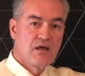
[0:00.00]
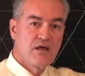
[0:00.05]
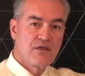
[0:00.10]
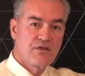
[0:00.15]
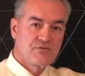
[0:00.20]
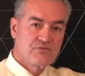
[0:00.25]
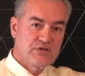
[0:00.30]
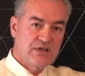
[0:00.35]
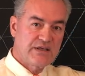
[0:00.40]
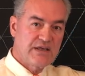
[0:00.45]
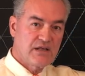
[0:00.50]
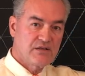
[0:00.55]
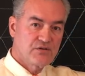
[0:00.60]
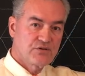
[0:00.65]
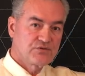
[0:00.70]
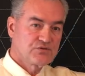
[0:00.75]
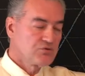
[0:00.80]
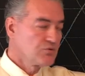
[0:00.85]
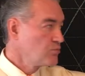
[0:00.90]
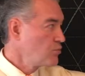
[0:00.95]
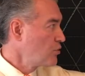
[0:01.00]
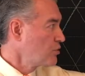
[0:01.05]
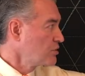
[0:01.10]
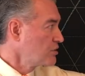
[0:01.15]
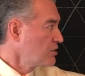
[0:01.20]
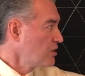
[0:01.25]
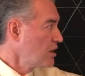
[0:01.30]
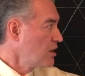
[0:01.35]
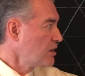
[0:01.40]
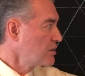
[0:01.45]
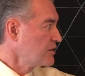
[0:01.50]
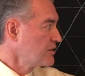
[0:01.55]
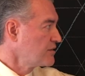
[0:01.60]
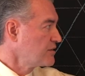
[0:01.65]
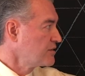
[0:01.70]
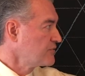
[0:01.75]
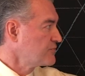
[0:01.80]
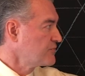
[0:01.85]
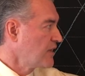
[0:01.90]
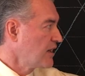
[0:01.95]
3 gallons of water are in
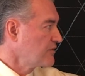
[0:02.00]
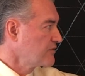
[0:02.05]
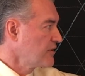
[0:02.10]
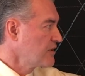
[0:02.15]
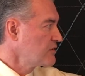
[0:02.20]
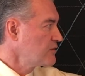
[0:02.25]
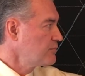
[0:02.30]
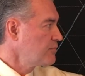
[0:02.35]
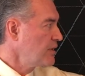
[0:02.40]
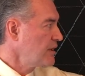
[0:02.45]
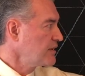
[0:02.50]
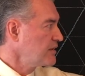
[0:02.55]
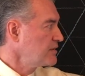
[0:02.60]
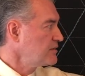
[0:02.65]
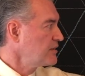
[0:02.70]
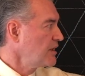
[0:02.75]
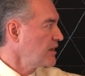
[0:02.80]
the 5-gallon bucket,